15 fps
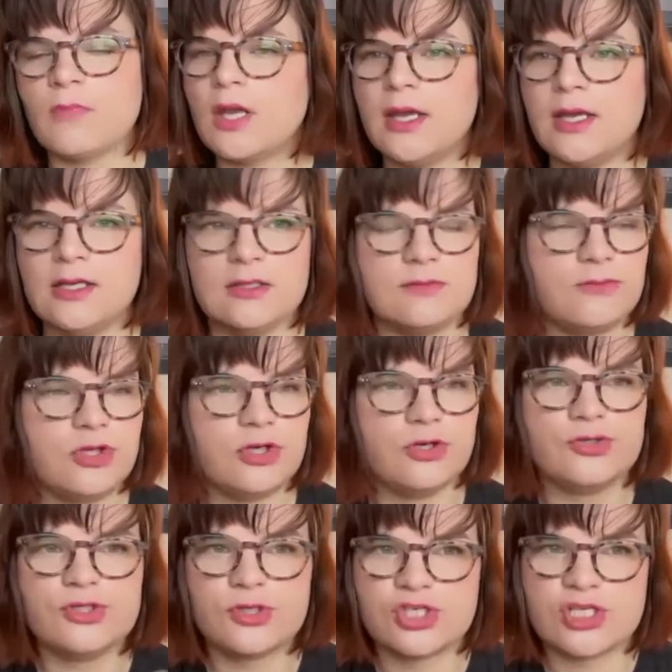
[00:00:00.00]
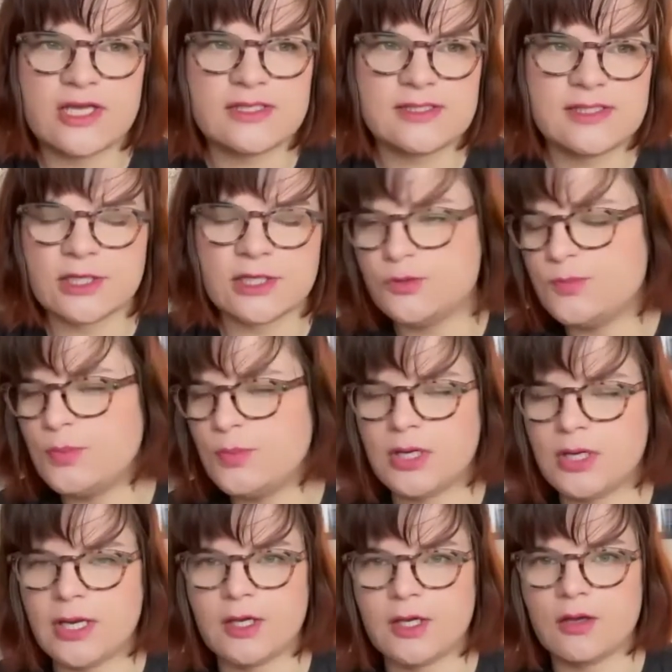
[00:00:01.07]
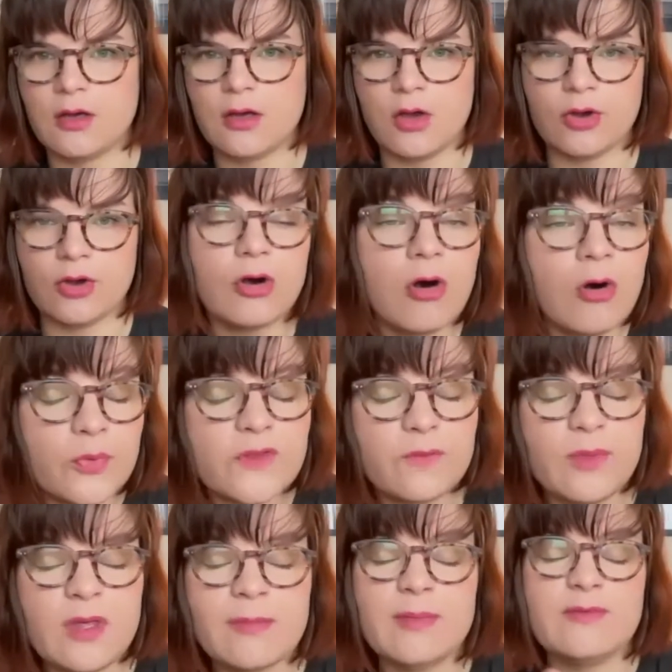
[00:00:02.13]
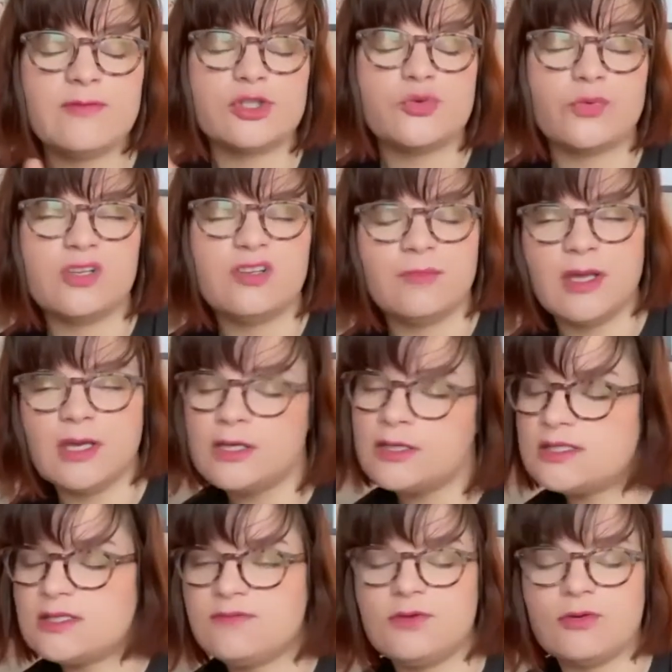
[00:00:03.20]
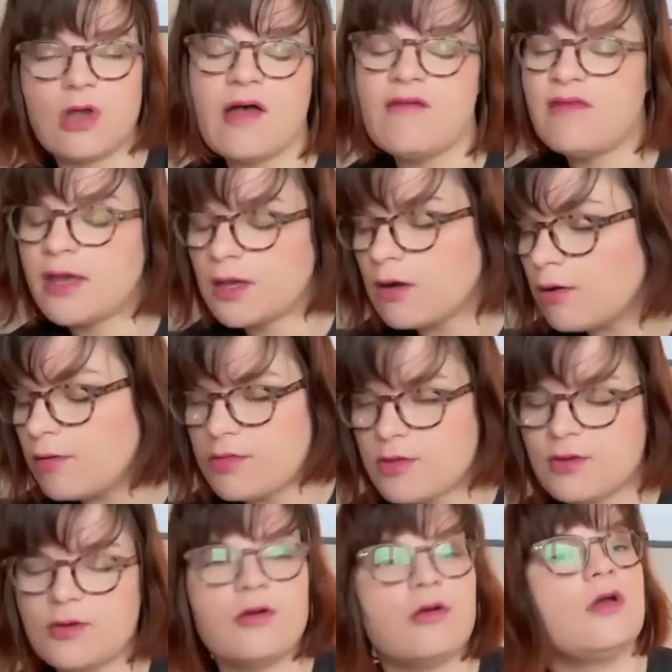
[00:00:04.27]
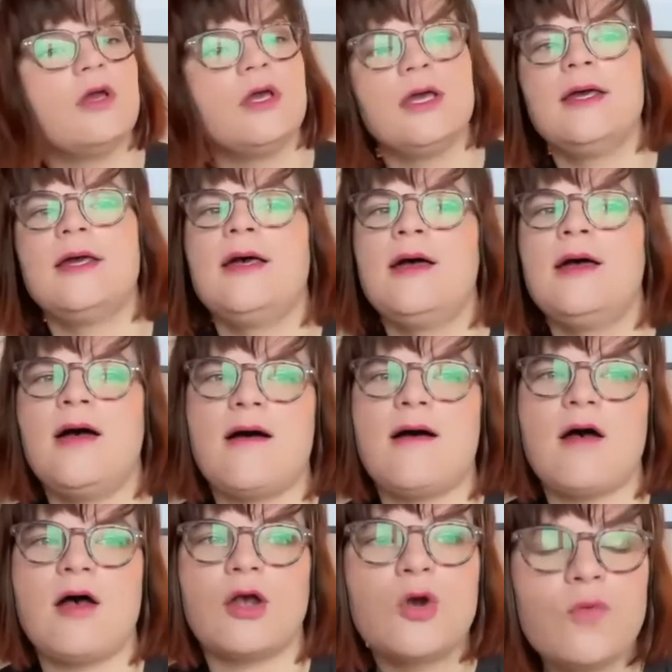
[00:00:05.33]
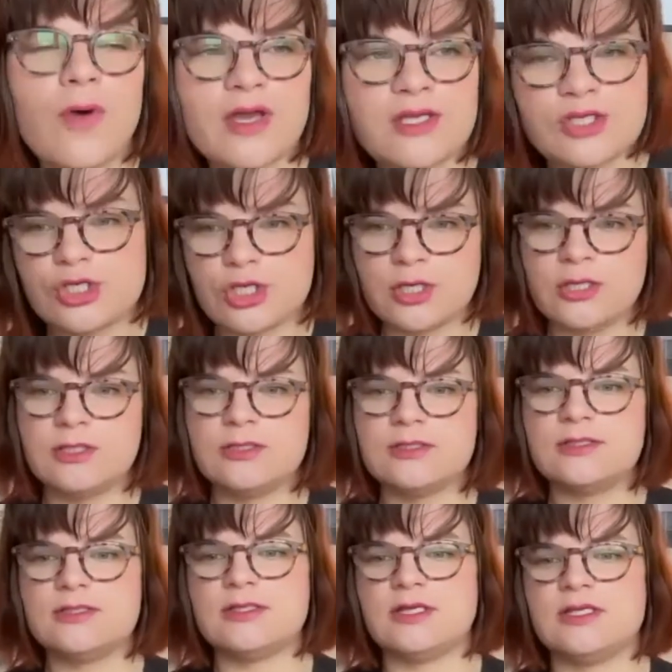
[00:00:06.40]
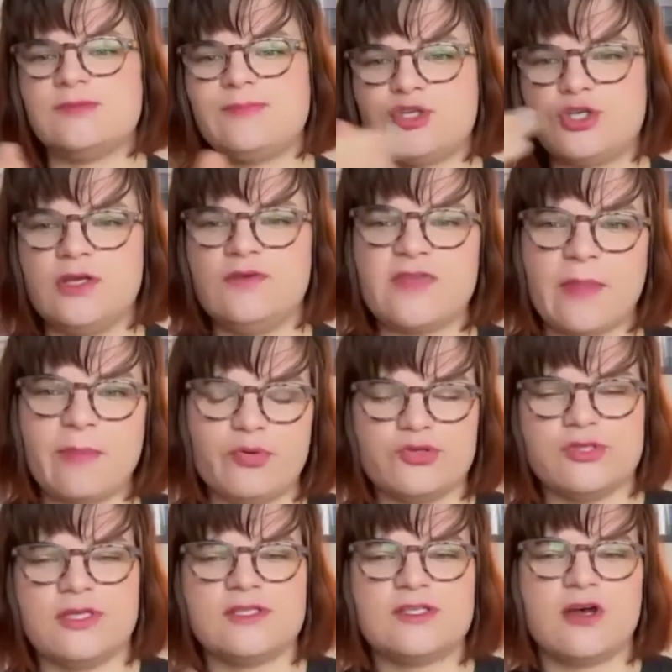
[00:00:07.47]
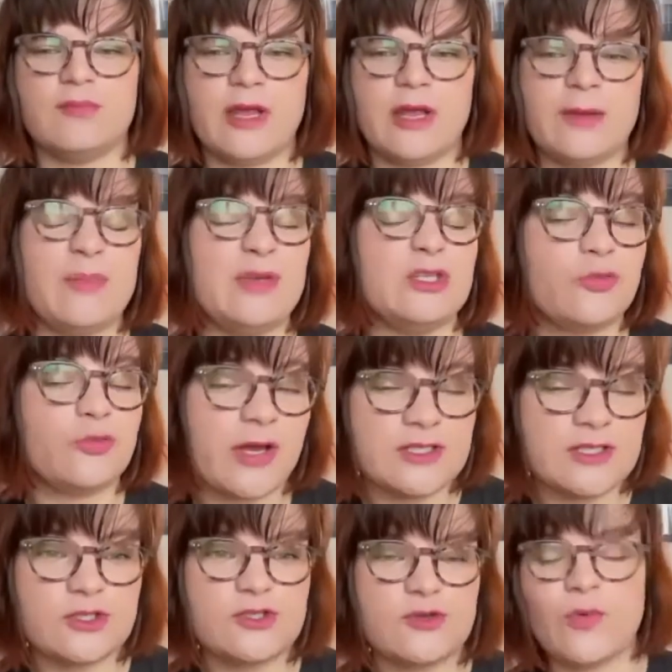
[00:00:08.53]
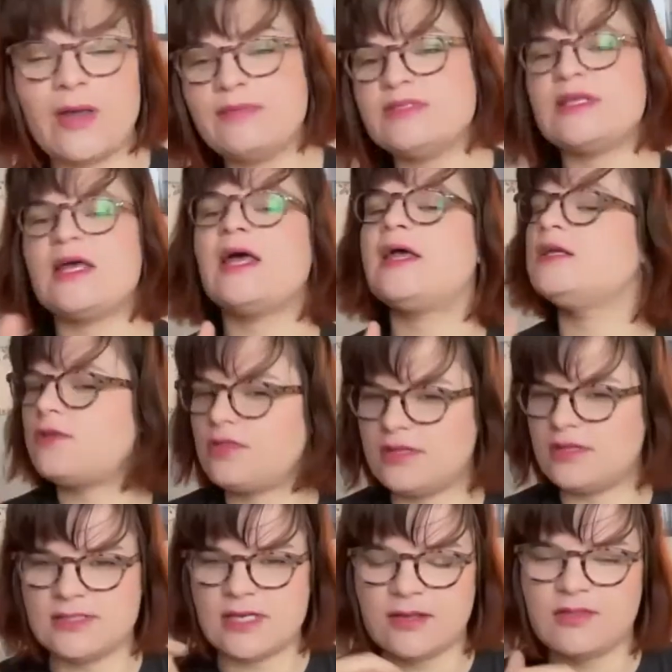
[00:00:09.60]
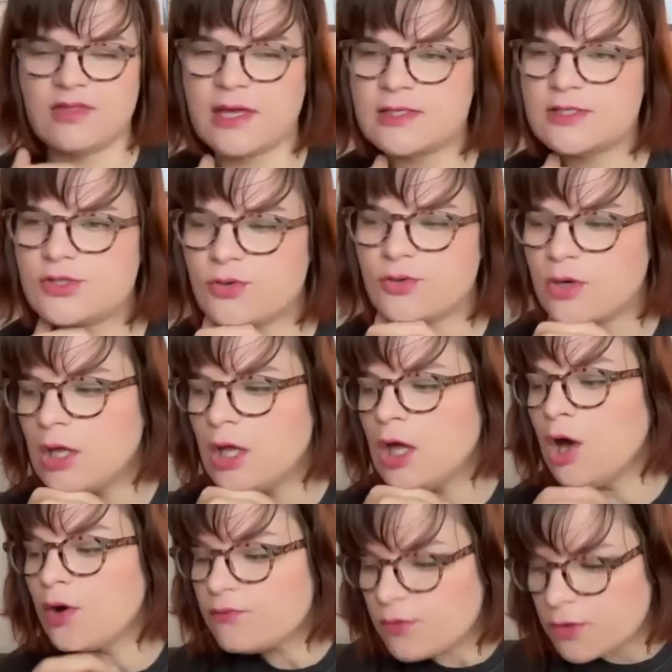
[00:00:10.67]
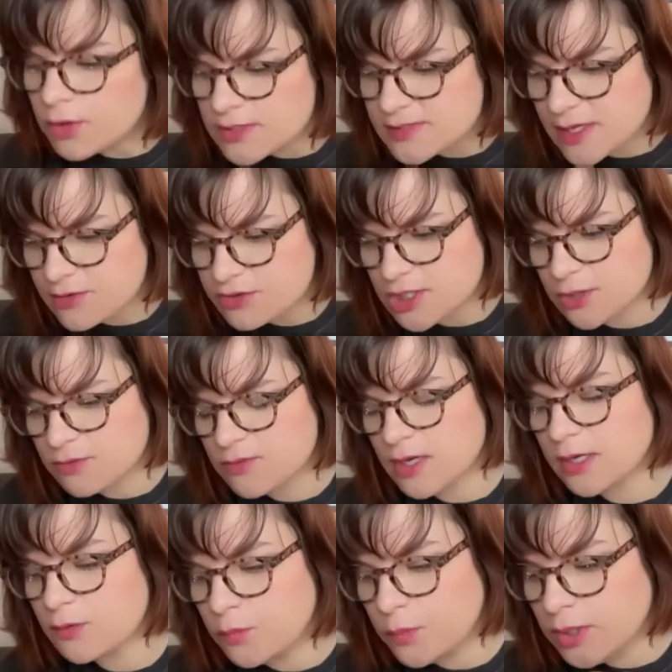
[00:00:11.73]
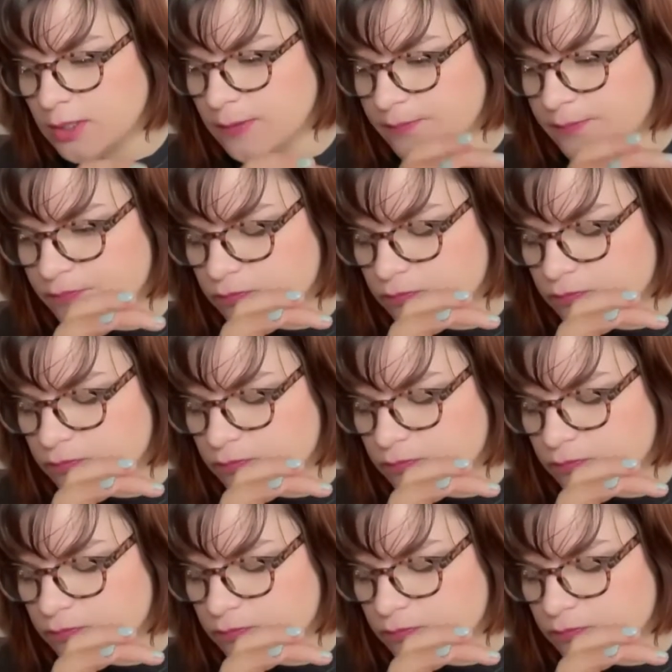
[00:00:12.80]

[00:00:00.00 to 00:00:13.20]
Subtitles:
It, you know, suggests like to book like a call with me, maybe for 20 minutes if you have like other questions, especially if that person has come like maybe twice to the website or things like that. So for us, our channel, like we